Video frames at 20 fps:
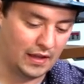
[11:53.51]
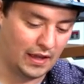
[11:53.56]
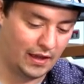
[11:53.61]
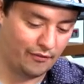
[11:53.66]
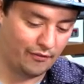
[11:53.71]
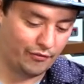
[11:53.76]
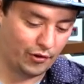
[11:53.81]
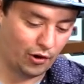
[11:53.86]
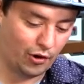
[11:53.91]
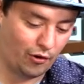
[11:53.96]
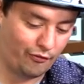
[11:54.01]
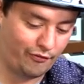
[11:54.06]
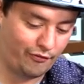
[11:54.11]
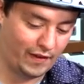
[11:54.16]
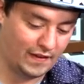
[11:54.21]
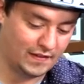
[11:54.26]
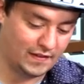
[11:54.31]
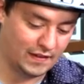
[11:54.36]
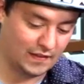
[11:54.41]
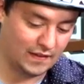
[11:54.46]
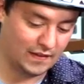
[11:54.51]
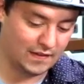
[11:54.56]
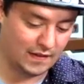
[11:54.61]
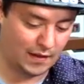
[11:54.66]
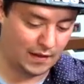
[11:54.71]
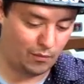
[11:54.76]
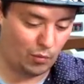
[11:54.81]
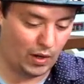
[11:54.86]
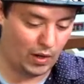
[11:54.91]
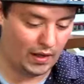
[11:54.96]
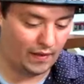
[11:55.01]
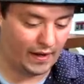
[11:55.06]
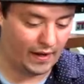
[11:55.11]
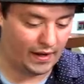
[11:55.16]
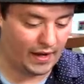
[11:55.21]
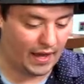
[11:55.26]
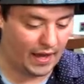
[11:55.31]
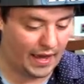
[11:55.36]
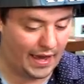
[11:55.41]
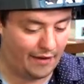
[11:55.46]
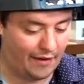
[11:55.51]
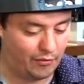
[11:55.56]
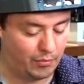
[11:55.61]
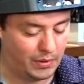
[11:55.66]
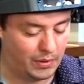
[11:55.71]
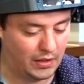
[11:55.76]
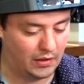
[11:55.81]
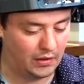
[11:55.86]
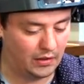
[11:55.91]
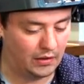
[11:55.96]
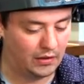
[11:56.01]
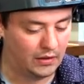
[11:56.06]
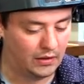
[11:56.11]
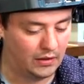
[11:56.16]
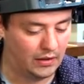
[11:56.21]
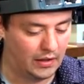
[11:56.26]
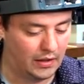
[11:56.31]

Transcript: And if they're all facing the same way like I have them here,